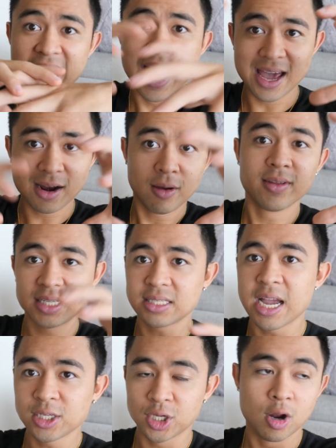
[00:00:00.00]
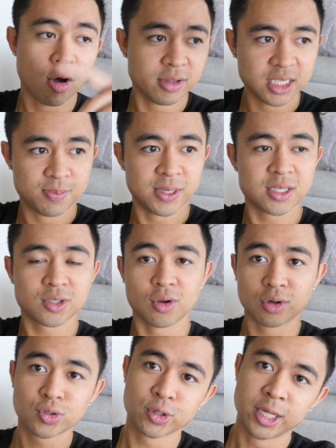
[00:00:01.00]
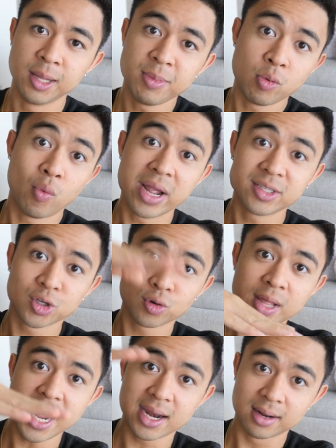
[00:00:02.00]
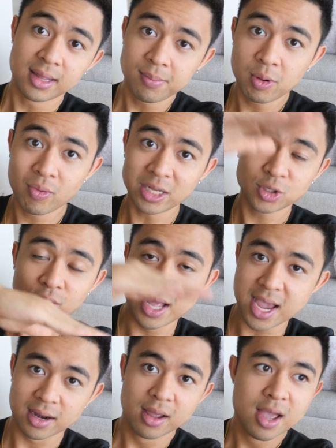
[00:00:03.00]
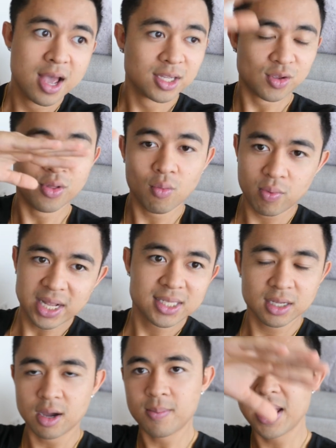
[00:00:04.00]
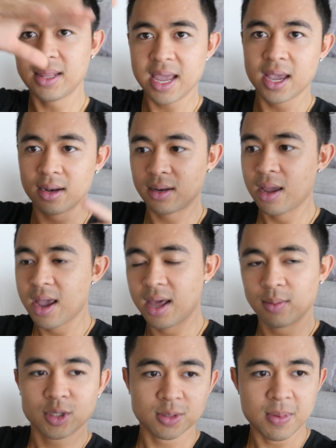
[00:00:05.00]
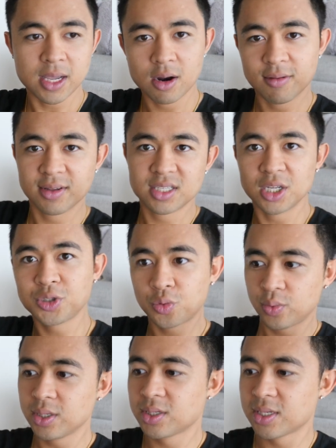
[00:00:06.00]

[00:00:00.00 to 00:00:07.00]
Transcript: I had all this attention. All these business owners were like, let me rent your land. Let me rent your land. So they're renting on my land and I'm just making all this digital real